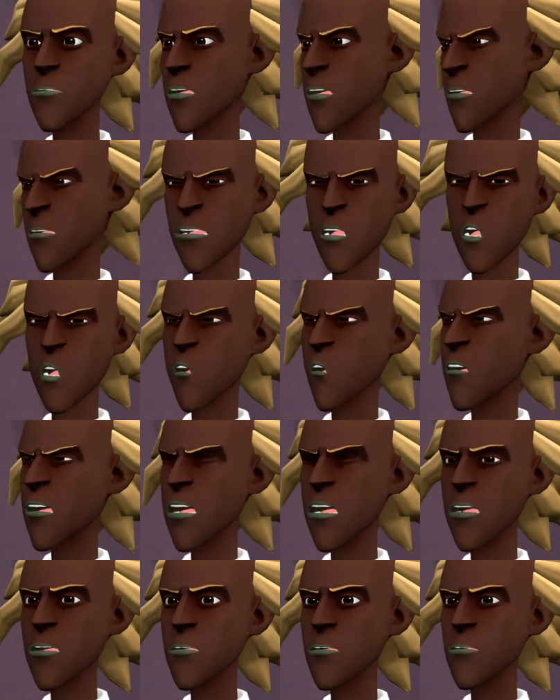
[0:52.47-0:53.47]
That's not
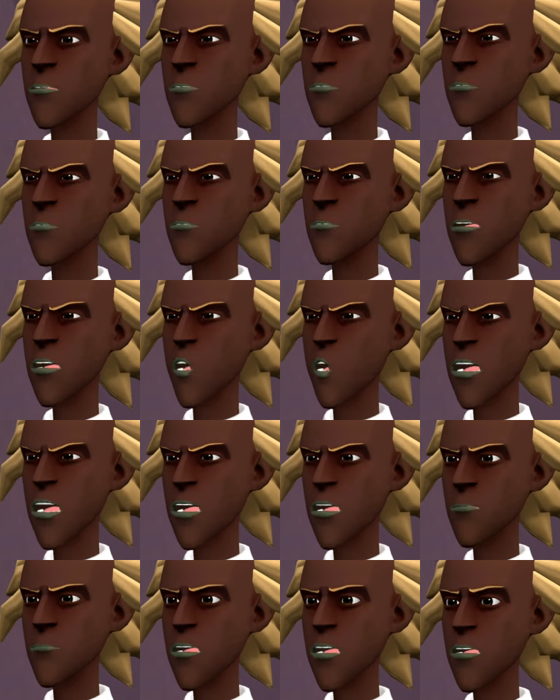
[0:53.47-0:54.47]
funny. Now
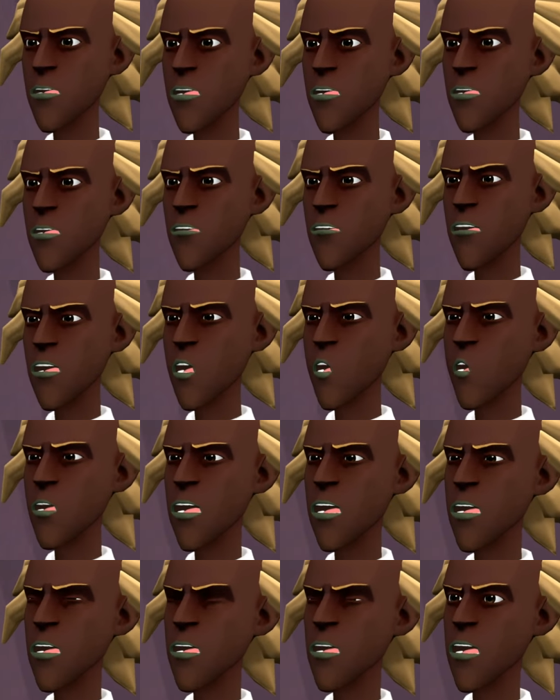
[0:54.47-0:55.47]
it smells like fart
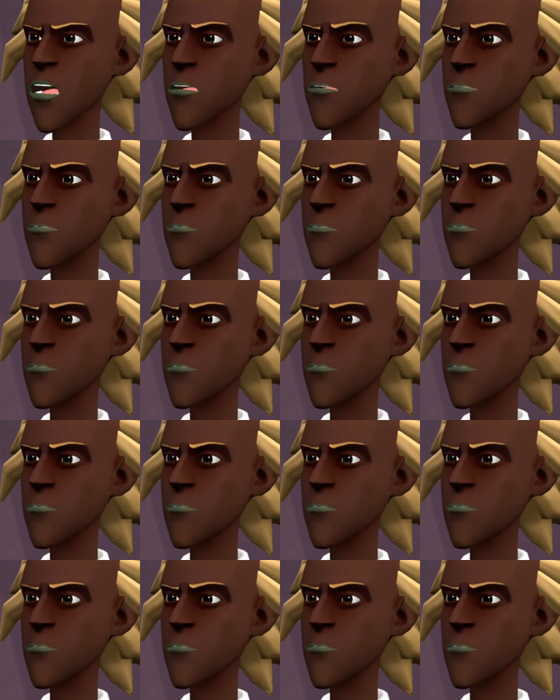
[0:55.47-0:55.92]
in here.